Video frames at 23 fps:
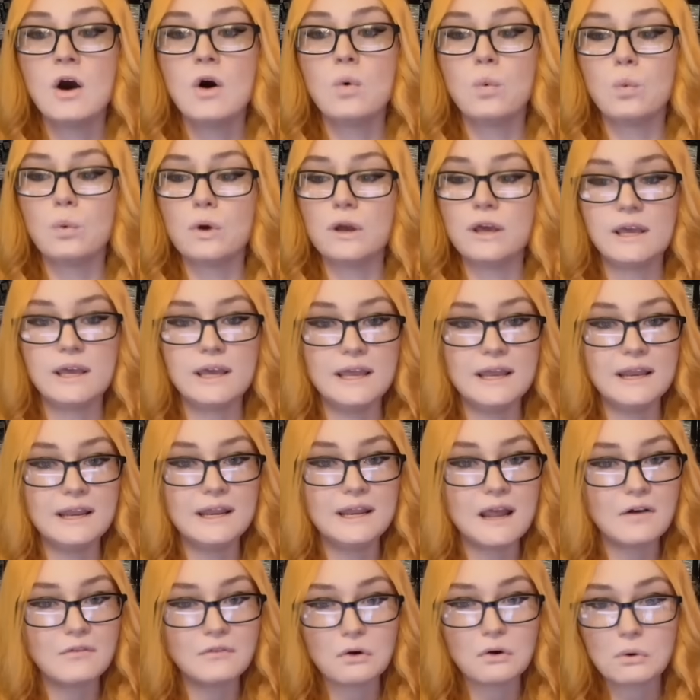We
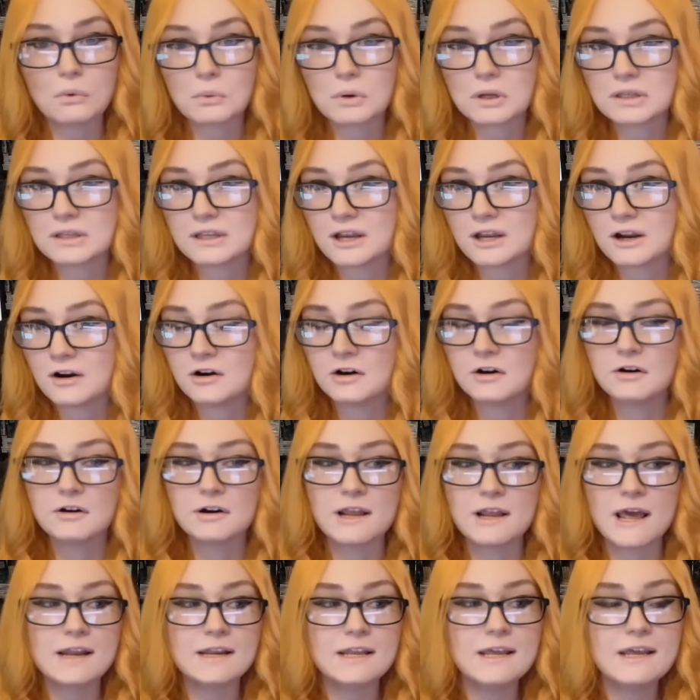never really heard
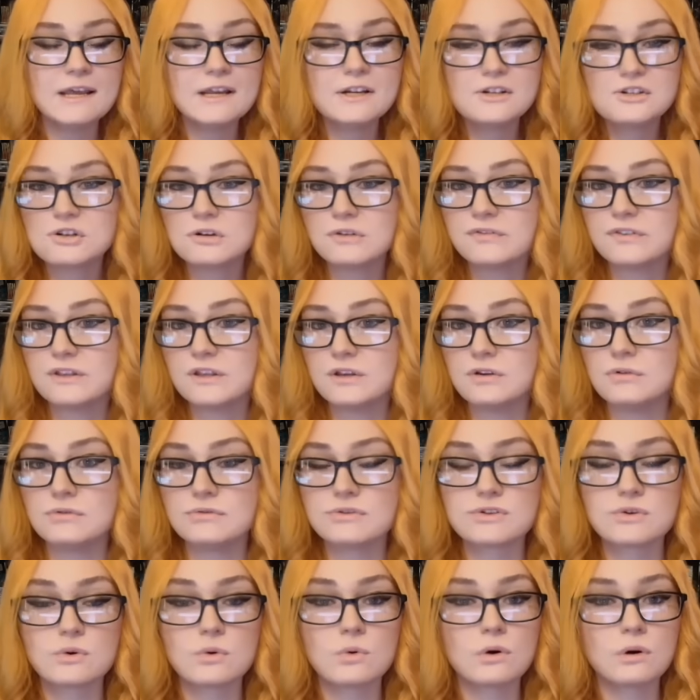any
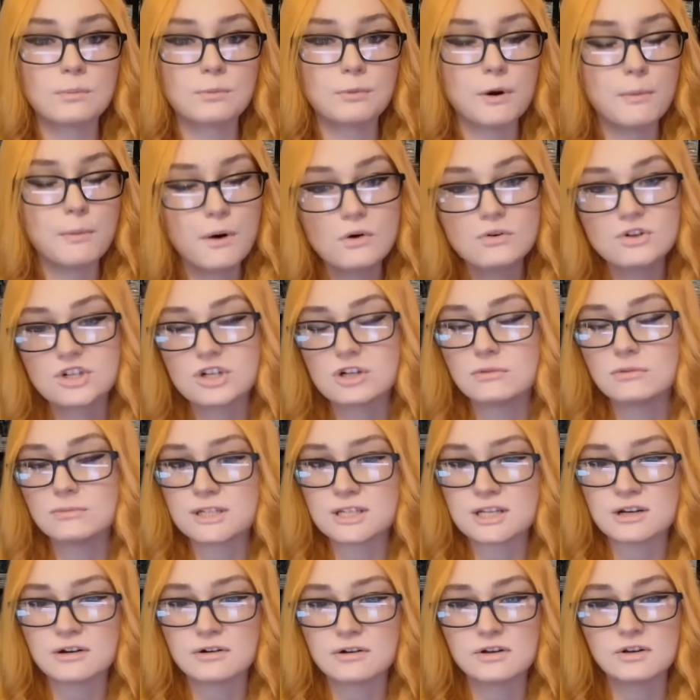interviews or promotional
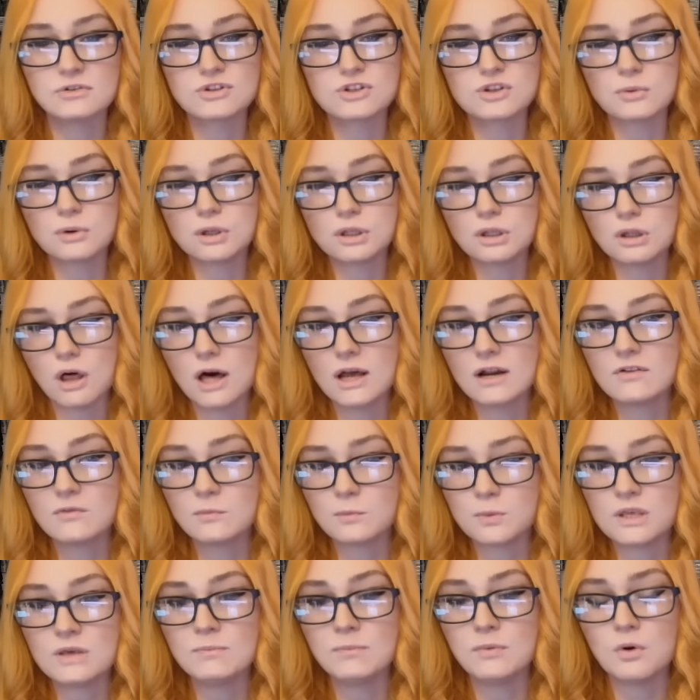material, so a lot of
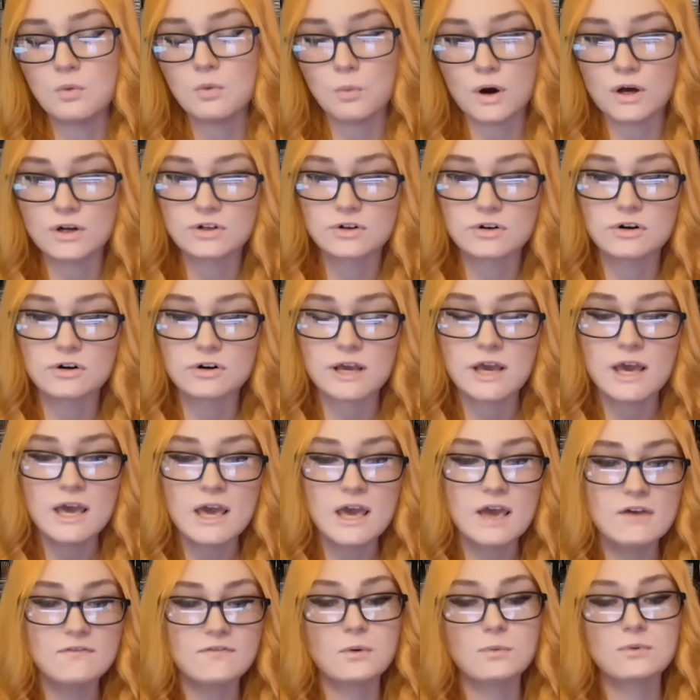people wondered
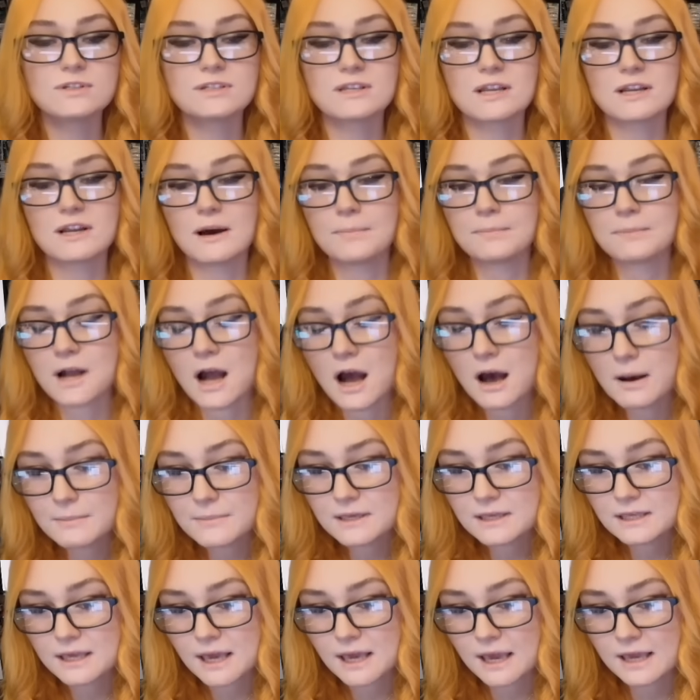if it was an
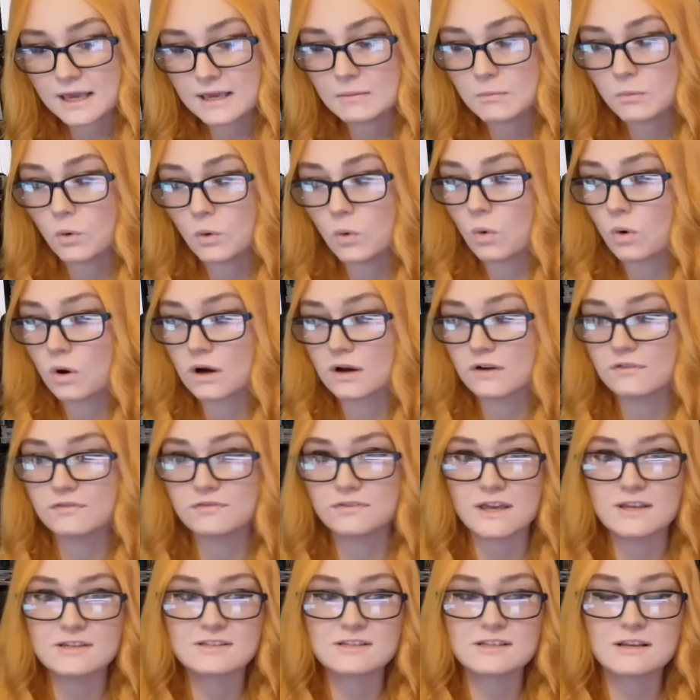upcoming game or if
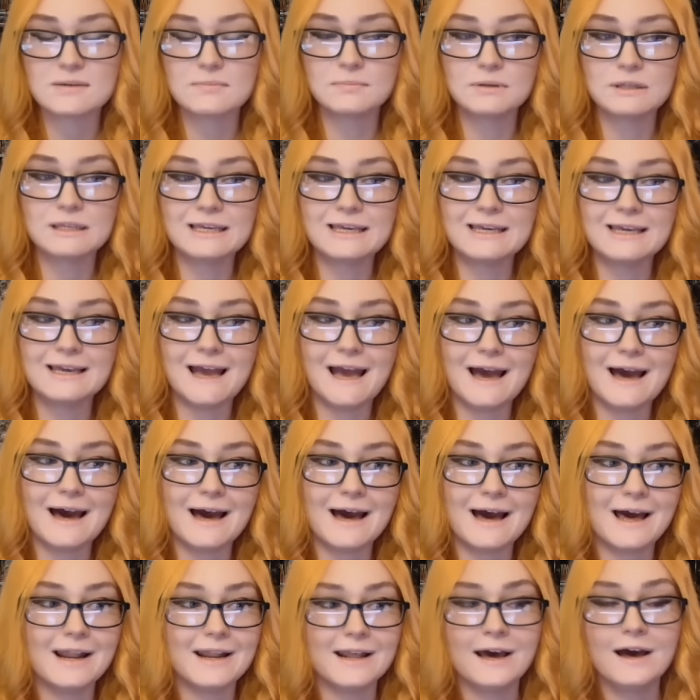they simply
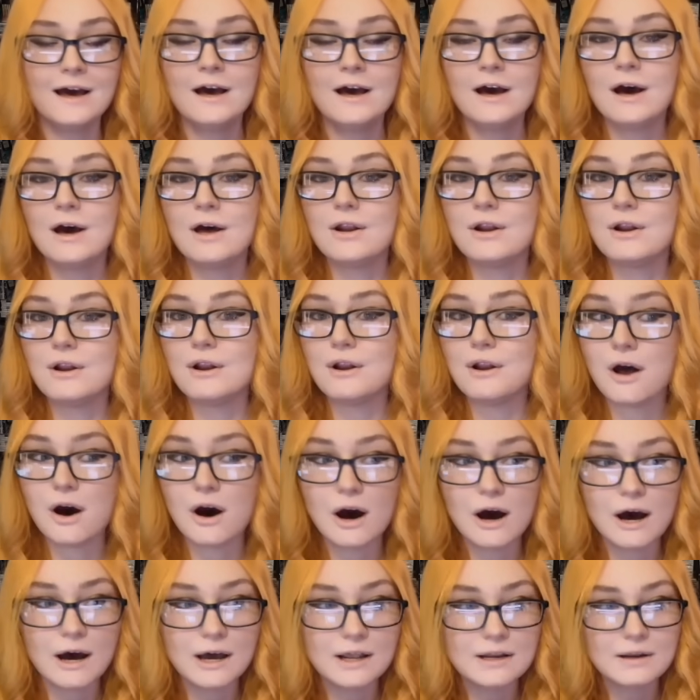had
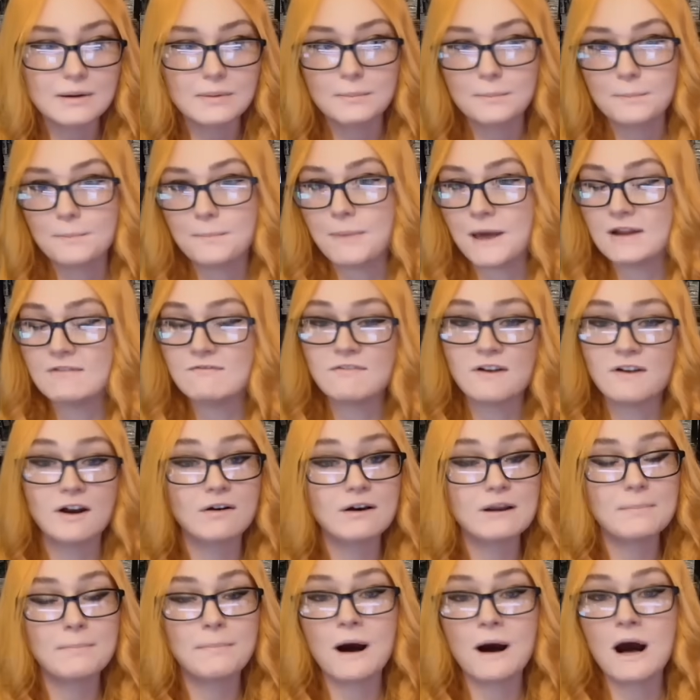not been
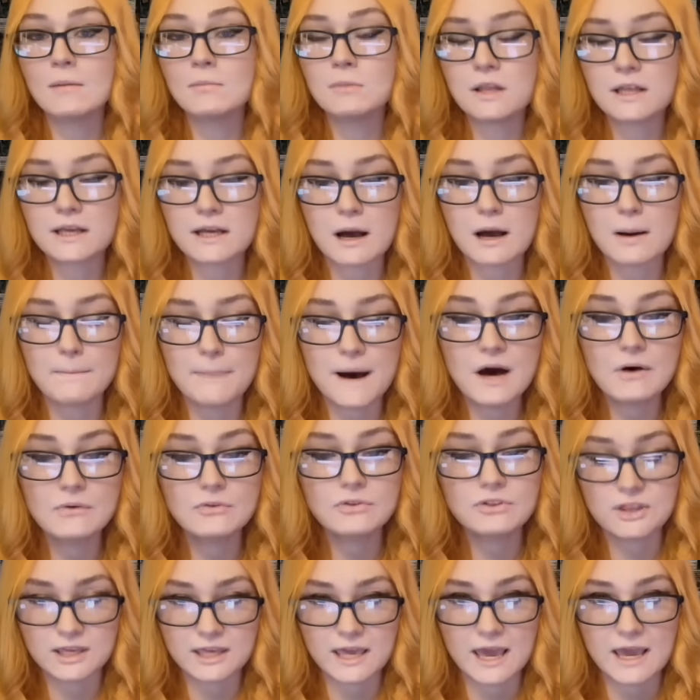very public about
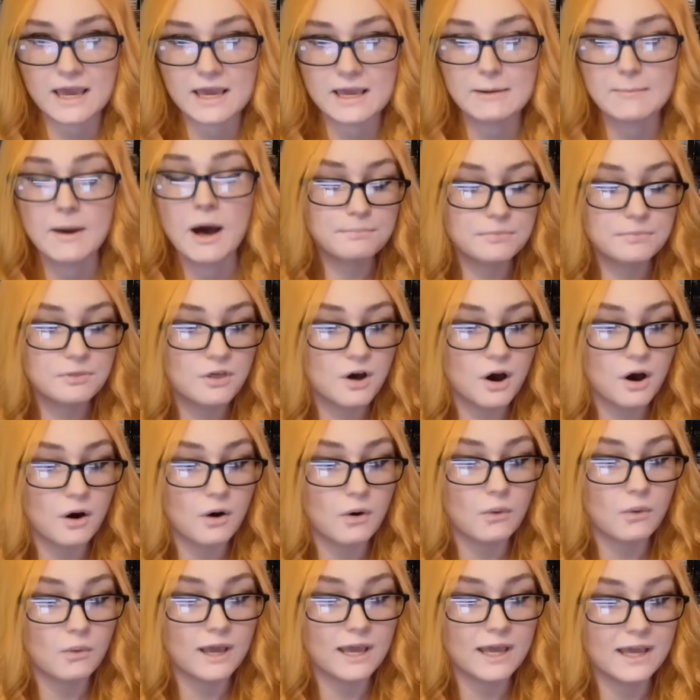the game,
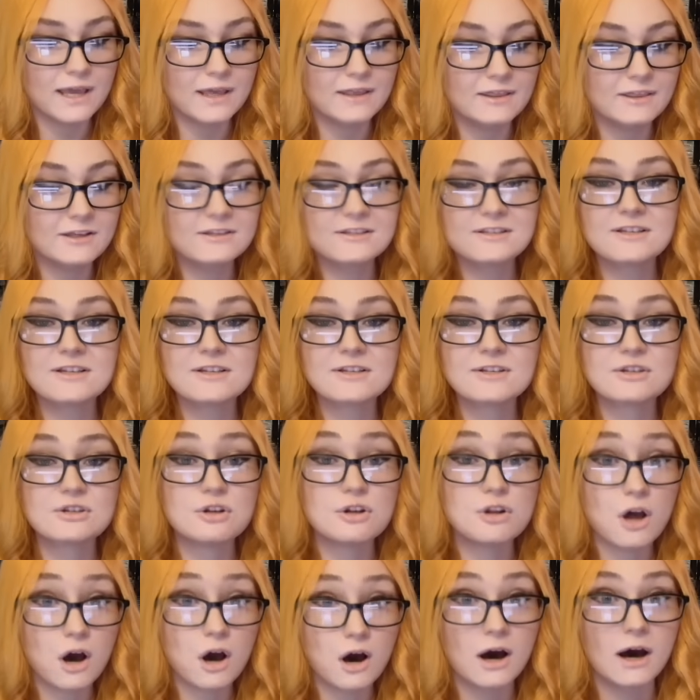though this is
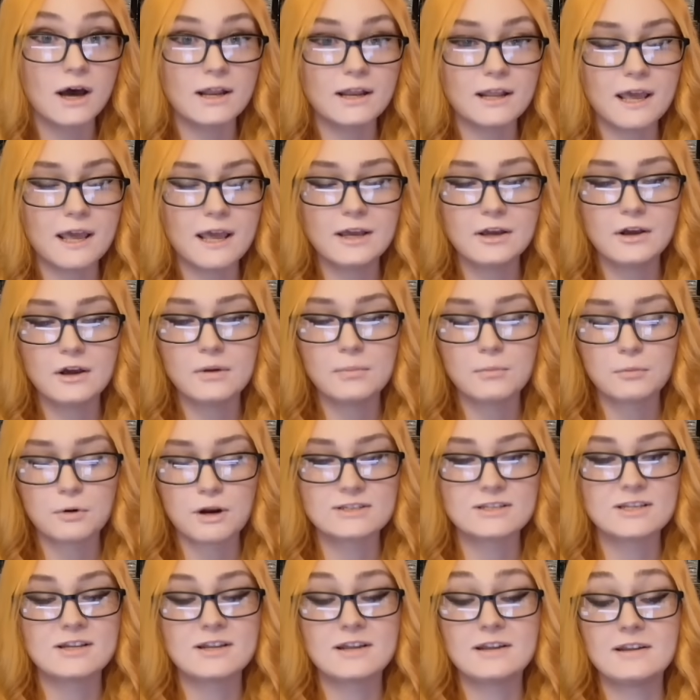not a good
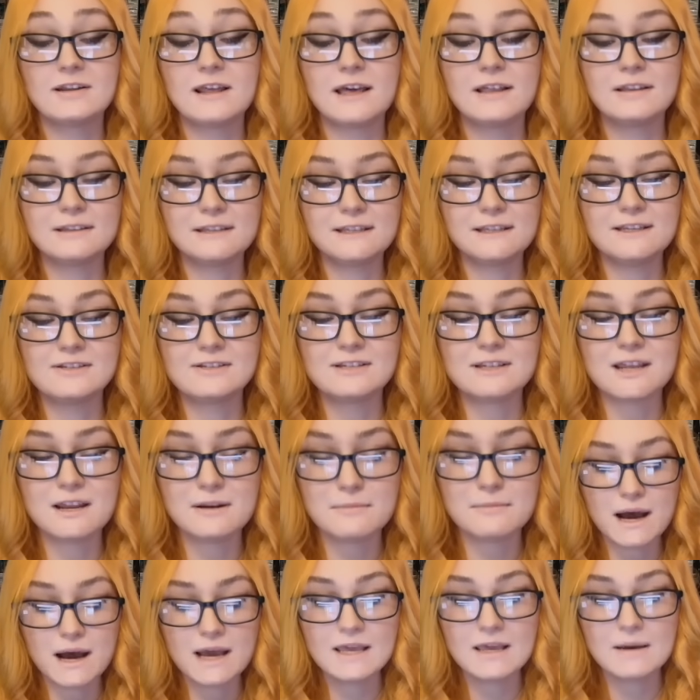precedent, at least in
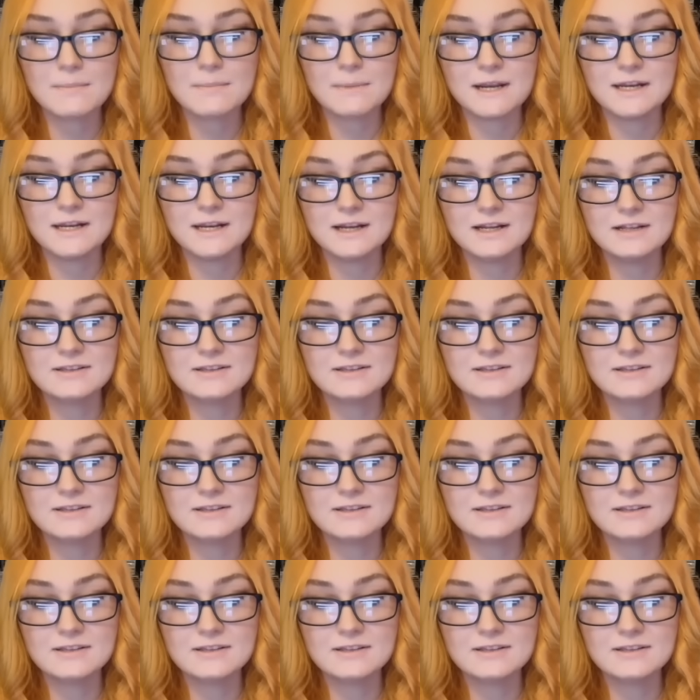opinion.